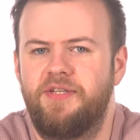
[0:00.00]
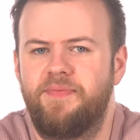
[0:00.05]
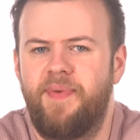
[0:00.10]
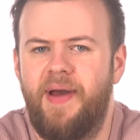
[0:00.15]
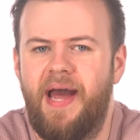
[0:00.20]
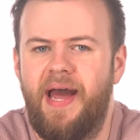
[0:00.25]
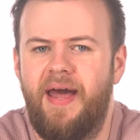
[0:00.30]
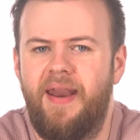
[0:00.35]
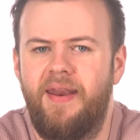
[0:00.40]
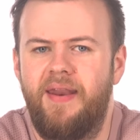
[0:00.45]

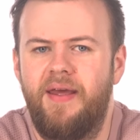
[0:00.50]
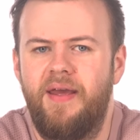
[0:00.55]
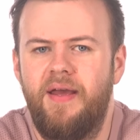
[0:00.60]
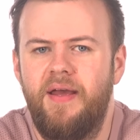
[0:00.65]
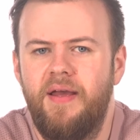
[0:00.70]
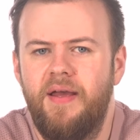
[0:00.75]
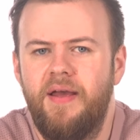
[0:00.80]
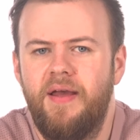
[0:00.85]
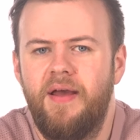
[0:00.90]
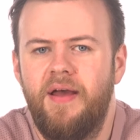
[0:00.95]
Japan.
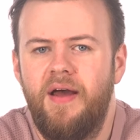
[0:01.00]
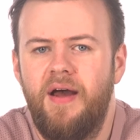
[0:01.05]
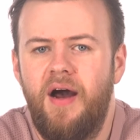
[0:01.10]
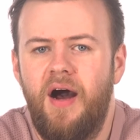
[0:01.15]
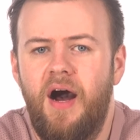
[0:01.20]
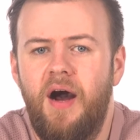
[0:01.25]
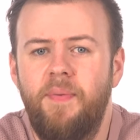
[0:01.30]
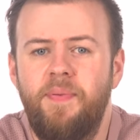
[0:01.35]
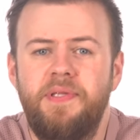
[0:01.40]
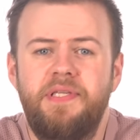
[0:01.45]

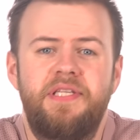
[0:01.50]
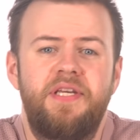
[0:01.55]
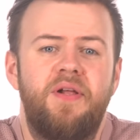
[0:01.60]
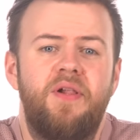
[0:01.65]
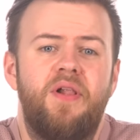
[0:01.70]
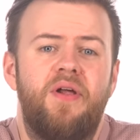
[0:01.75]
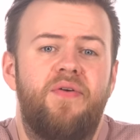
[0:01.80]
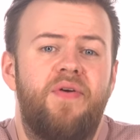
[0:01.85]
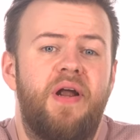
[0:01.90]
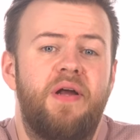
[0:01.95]
Up
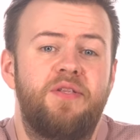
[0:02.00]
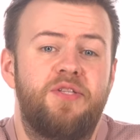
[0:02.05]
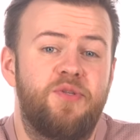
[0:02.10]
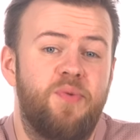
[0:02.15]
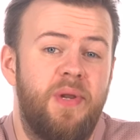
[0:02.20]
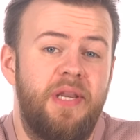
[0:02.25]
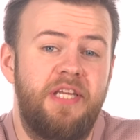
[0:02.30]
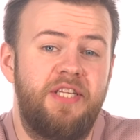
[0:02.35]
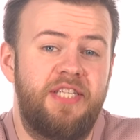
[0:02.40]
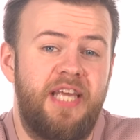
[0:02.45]
until around
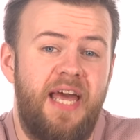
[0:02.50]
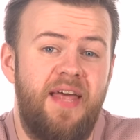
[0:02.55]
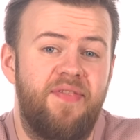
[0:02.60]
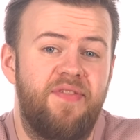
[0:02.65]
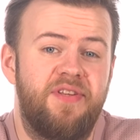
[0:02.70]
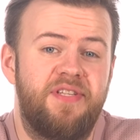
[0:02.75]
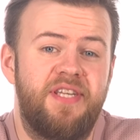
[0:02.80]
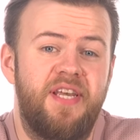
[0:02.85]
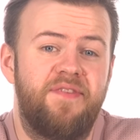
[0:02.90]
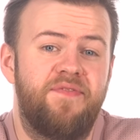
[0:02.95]
twenty ten,
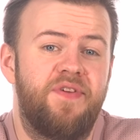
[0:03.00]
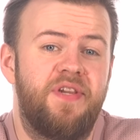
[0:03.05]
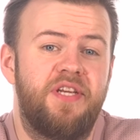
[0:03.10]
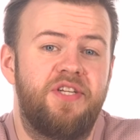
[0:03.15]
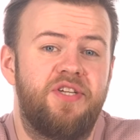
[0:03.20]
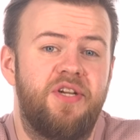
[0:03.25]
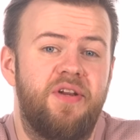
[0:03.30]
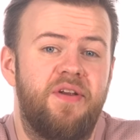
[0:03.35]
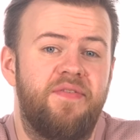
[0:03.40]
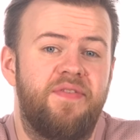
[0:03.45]
the sixth
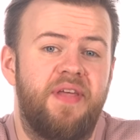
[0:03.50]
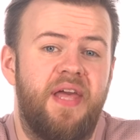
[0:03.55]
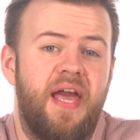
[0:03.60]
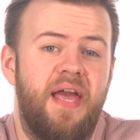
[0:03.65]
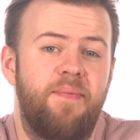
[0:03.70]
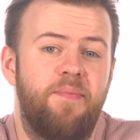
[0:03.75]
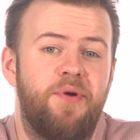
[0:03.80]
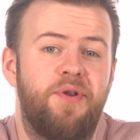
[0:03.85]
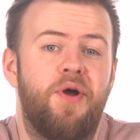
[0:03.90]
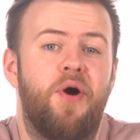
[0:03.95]
edition of the
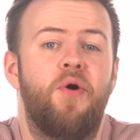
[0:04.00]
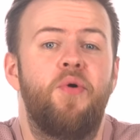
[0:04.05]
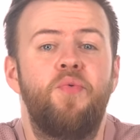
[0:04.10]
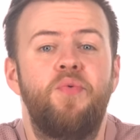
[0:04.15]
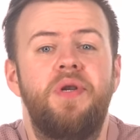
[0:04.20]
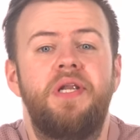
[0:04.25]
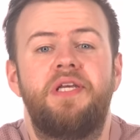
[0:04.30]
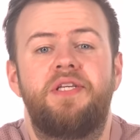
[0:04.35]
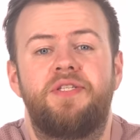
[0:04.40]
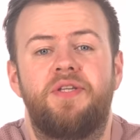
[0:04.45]
game had
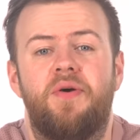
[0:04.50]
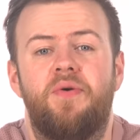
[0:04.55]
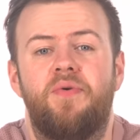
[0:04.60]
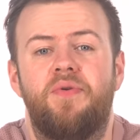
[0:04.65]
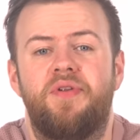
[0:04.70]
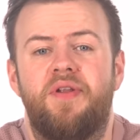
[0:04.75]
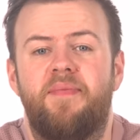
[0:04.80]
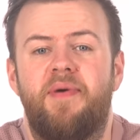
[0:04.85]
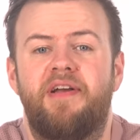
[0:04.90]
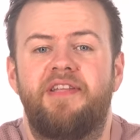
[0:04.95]
only
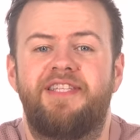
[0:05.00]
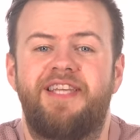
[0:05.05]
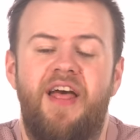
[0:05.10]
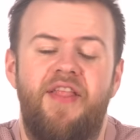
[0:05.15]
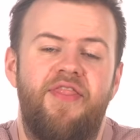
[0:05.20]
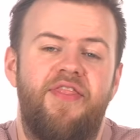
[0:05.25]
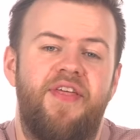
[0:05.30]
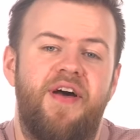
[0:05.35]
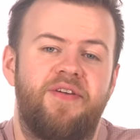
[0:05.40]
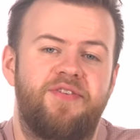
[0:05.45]
sold about
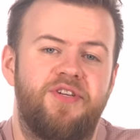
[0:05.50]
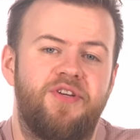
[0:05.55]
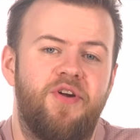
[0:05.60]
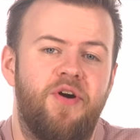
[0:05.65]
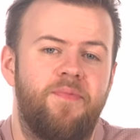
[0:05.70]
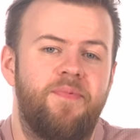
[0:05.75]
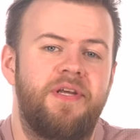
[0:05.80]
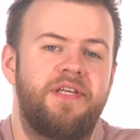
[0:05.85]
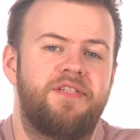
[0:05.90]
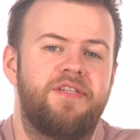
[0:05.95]
ten thousand
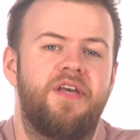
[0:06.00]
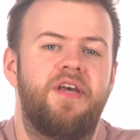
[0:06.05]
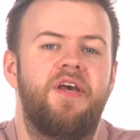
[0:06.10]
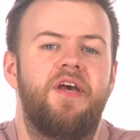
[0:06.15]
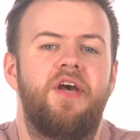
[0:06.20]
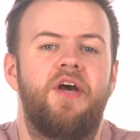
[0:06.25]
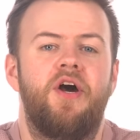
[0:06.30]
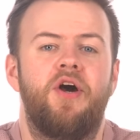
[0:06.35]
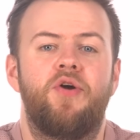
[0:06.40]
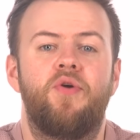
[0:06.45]
copies,
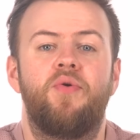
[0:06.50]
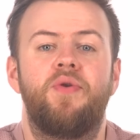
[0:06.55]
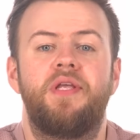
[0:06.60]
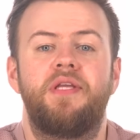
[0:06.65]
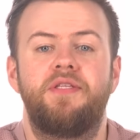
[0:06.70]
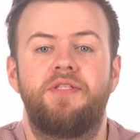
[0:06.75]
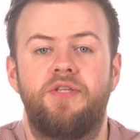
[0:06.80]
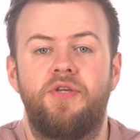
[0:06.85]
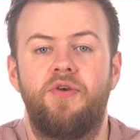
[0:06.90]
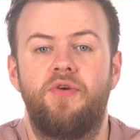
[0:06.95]

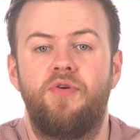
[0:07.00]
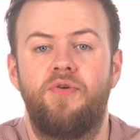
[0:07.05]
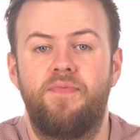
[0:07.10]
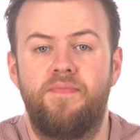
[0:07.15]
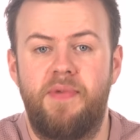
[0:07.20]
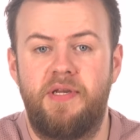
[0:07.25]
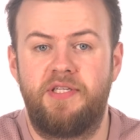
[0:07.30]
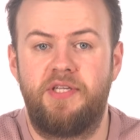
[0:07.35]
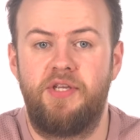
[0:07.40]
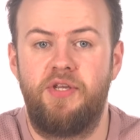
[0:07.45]
according to
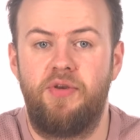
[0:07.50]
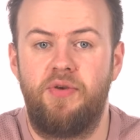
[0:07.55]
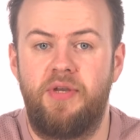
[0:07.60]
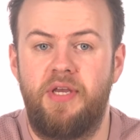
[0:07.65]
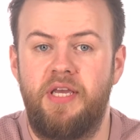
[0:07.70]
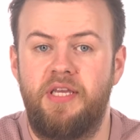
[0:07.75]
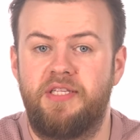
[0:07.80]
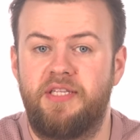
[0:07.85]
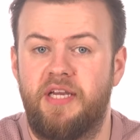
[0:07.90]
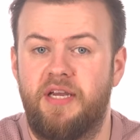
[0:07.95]

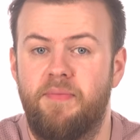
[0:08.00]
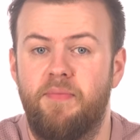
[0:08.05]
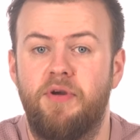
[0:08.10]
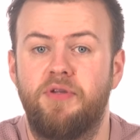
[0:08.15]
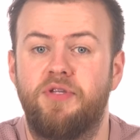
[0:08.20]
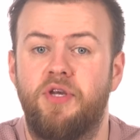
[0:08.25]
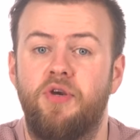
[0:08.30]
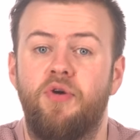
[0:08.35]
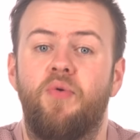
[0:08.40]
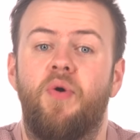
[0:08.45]
Masayuki
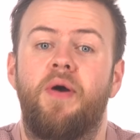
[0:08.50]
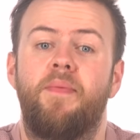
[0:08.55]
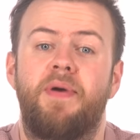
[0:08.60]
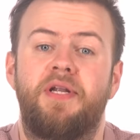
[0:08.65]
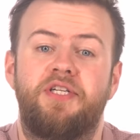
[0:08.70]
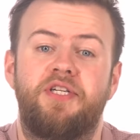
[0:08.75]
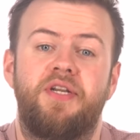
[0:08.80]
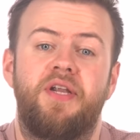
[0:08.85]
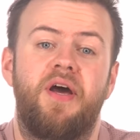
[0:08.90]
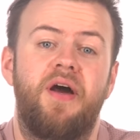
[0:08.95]
Sekimoto, who I
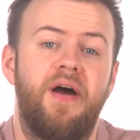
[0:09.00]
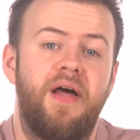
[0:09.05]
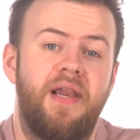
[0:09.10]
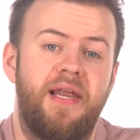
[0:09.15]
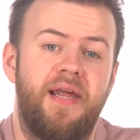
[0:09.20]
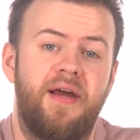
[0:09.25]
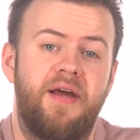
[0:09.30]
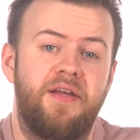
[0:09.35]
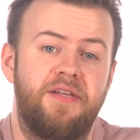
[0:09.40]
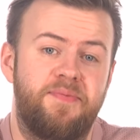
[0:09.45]
mentioned
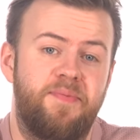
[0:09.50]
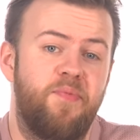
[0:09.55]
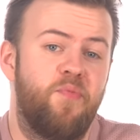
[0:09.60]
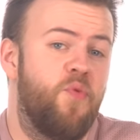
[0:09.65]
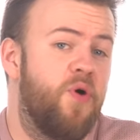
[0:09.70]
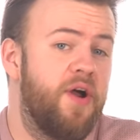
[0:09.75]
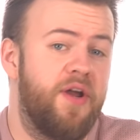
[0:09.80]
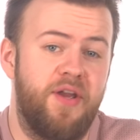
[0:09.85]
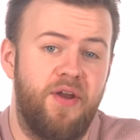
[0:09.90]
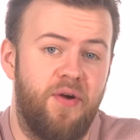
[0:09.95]
earlier has been
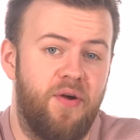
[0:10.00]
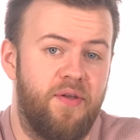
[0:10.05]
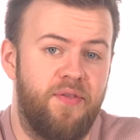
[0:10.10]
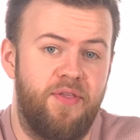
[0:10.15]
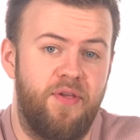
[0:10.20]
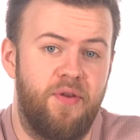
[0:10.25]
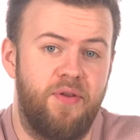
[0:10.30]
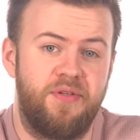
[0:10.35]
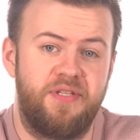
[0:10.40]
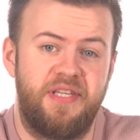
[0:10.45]
working on
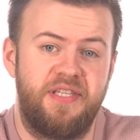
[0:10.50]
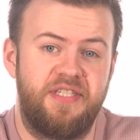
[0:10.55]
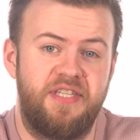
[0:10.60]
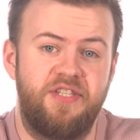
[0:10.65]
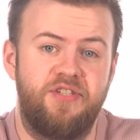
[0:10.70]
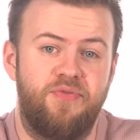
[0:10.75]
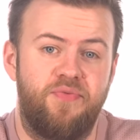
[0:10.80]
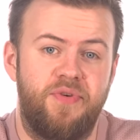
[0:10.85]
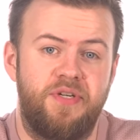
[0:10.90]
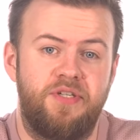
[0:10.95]
Cthulhu since
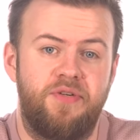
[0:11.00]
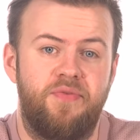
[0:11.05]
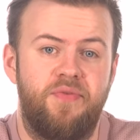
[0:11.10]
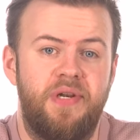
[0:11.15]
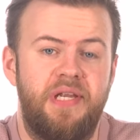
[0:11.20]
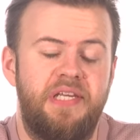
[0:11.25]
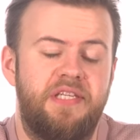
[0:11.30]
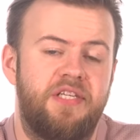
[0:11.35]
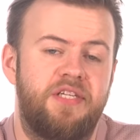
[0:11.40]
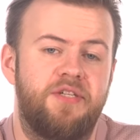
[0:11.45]
its original
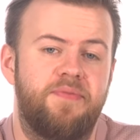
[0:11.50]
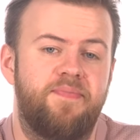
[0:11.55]
release in